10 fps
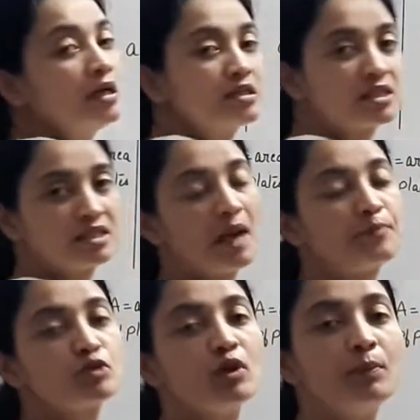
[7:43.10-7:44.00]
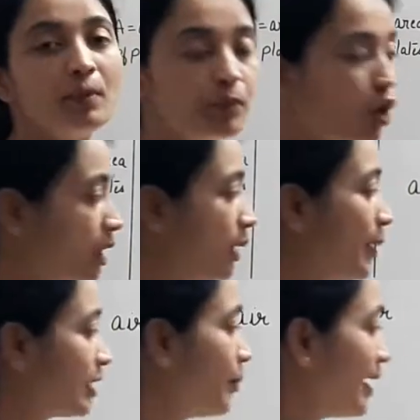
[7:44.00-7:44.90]
steps will be purely
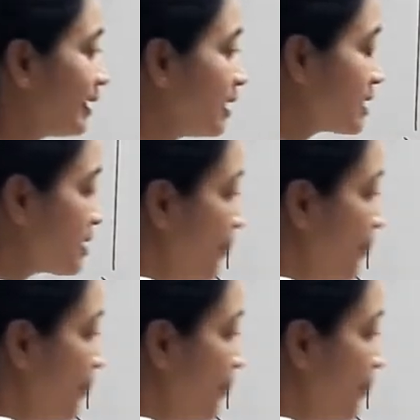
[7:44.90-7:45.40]
mathematical